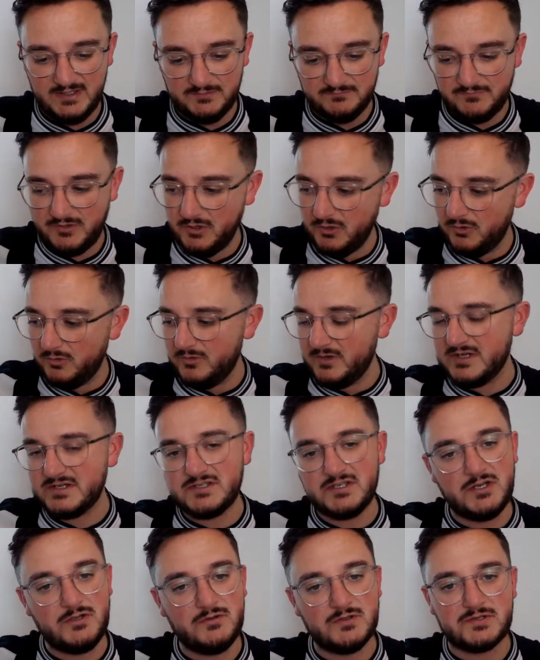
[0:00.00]
and we always
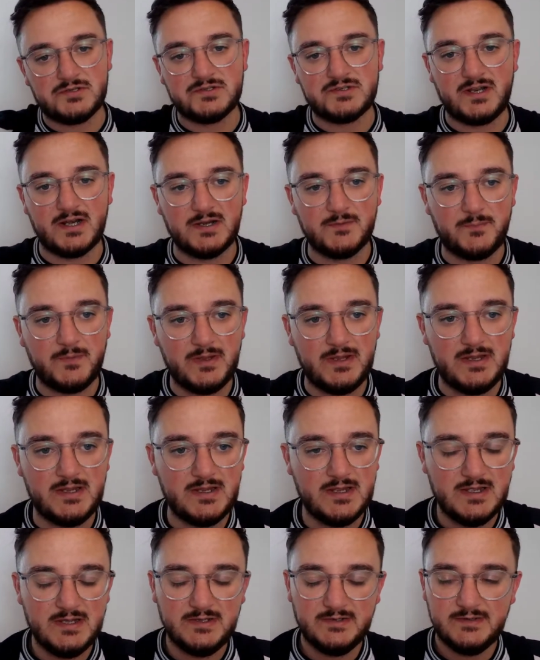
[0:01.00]
knew this was going to be